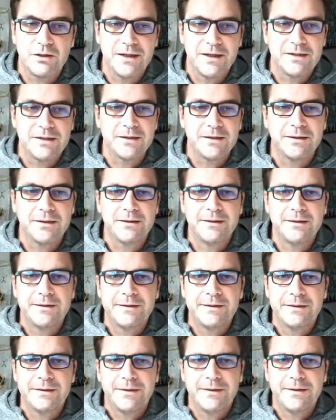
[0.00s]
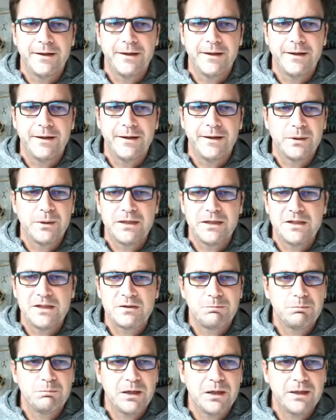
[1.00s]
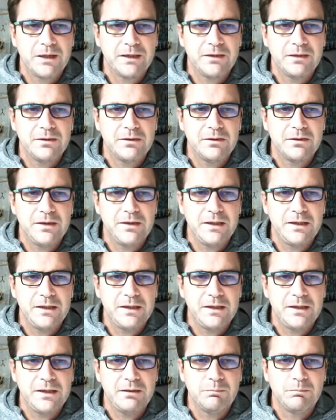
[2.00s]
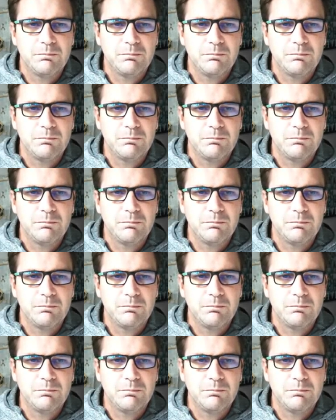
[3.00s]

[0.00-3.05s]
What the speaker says: later. But let's plug in the